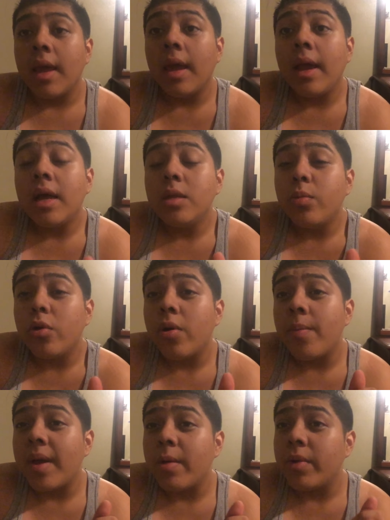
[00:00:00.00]
Hey guys,
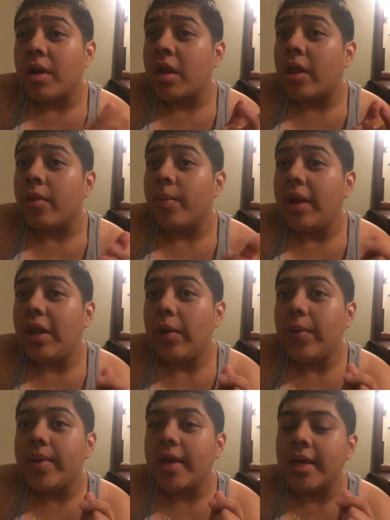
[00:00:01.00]
welcome back with another
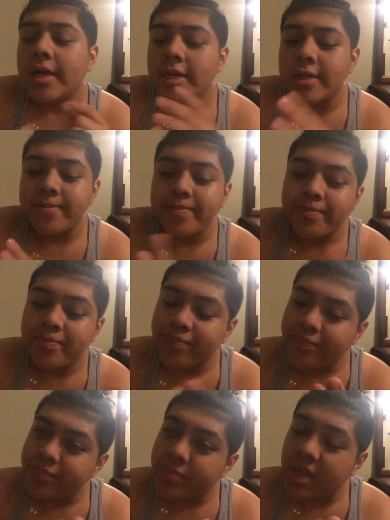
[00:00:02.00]
video and
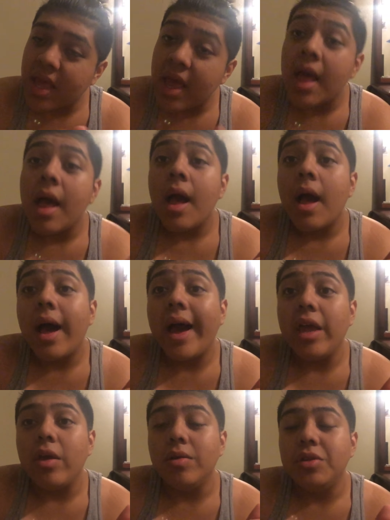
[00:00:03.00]

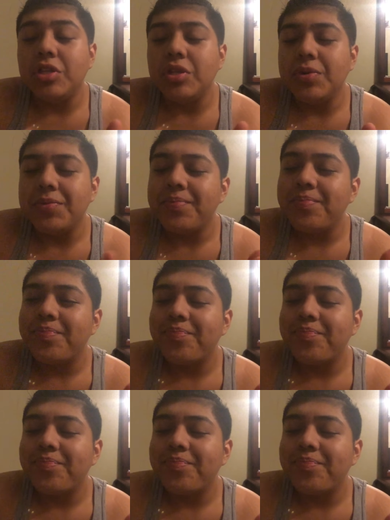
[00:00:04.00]
hi YouTube.